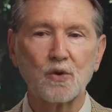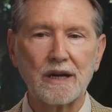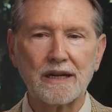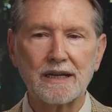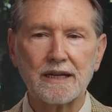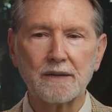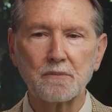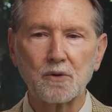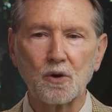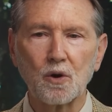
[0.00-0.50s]

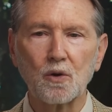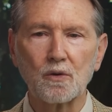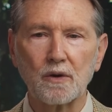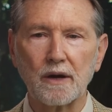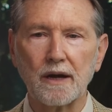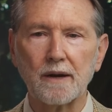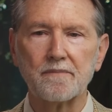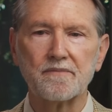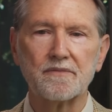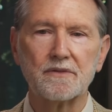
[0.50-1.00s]
training
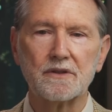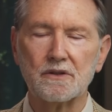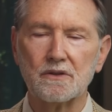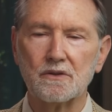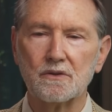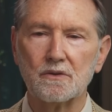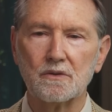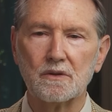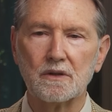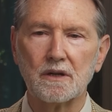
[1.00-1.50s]
program
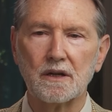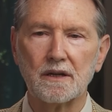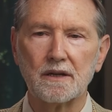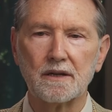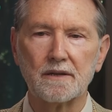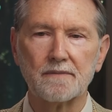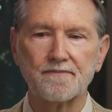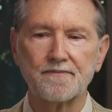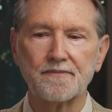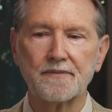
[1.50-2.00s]
to
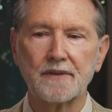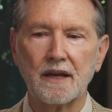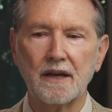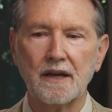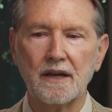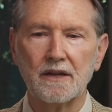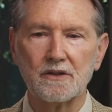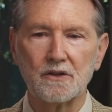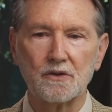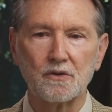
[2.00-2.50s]

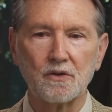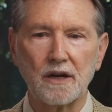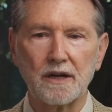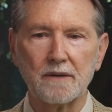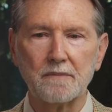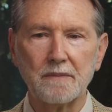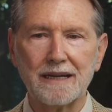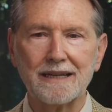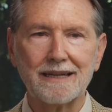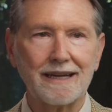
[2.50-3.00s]
to try
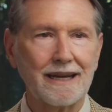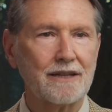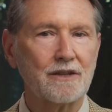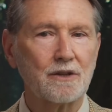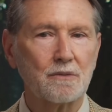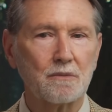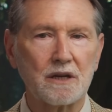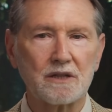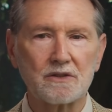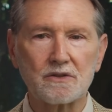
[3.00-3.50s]
and maintain
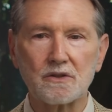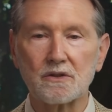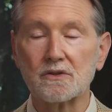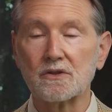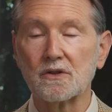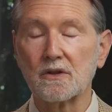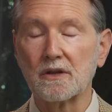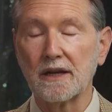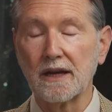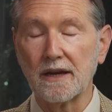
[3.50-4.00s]
their muscles
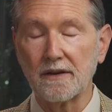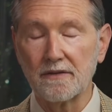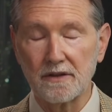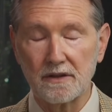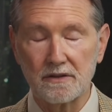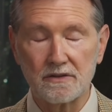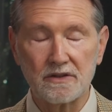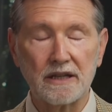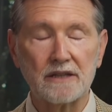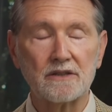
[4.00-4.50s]
so they have
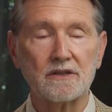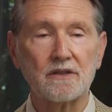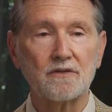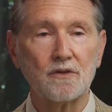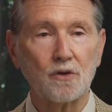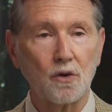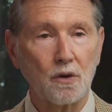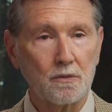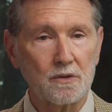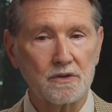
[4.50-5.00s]
a sense of
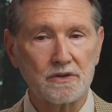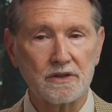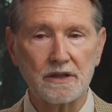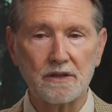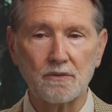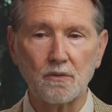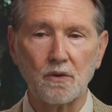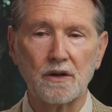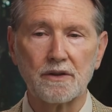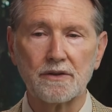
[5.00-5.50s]

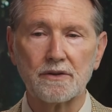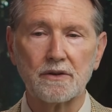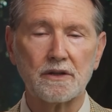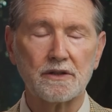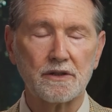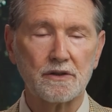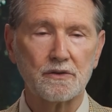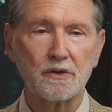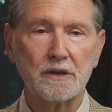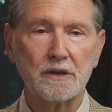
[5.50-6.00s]
normalcy while they're on the